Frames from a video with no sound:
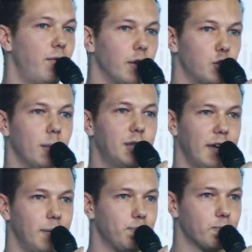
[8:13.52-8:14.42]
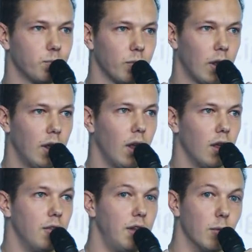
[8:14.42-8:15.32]
virtual machine.
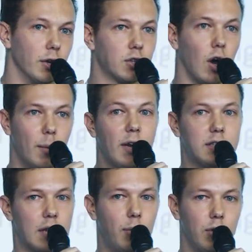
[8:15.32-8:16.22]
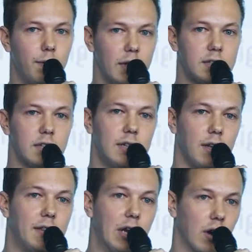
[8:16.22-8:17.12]
The most common example of this is
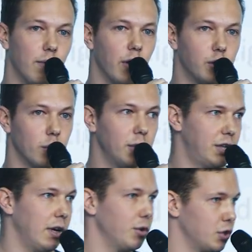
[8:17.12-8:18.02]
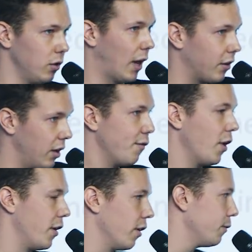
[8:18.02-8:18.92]
the Ethereum virtual machine, which you'll likely have
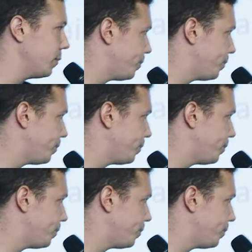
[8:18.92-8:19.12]
heard of.